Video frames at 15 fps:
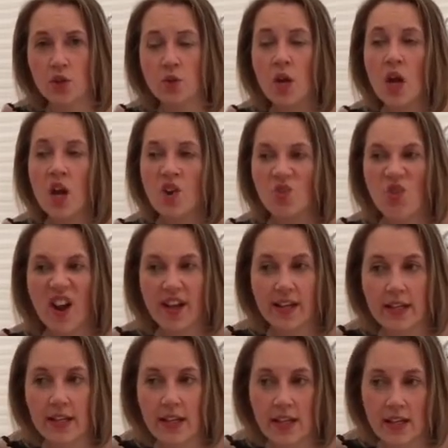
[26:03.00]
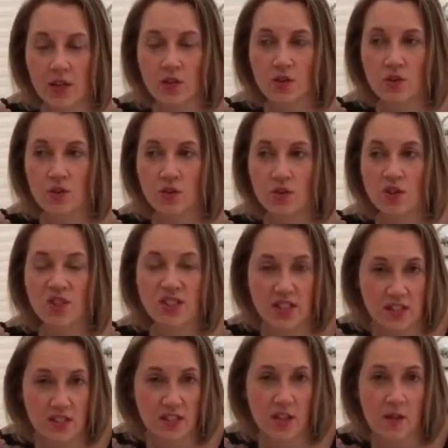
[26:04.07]
to regulate your
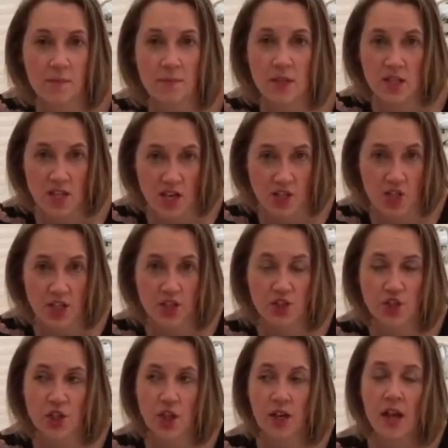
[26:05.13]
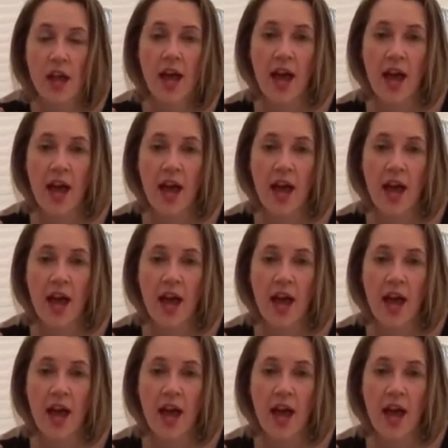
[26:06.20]
system, your digestion,